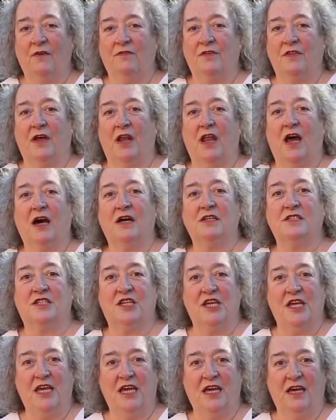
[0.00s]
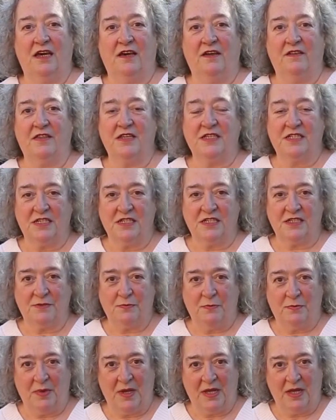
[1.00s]
For the last year, this has
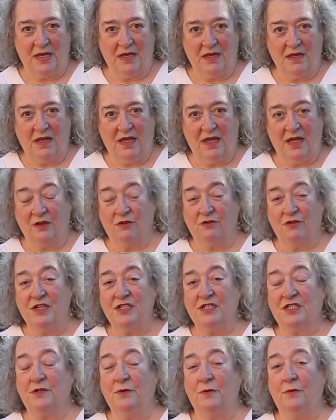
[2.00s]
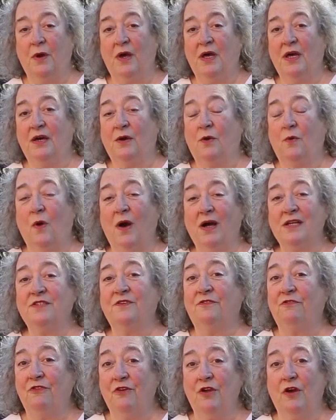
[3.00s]
been increased to quite
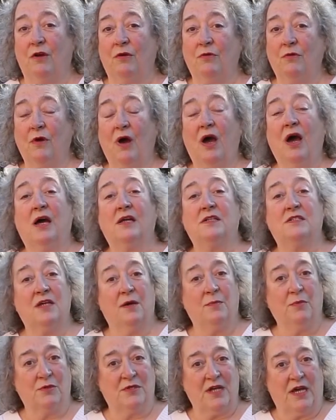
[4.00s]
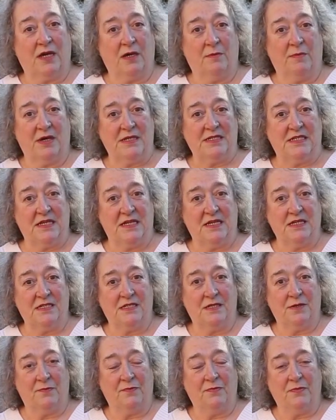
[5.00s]
a few double-decker
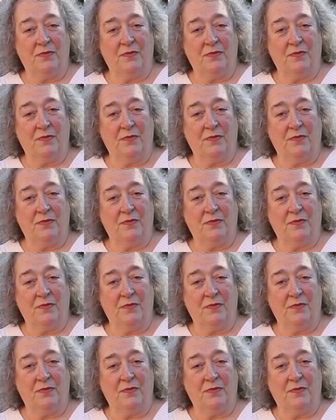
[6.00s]
buses.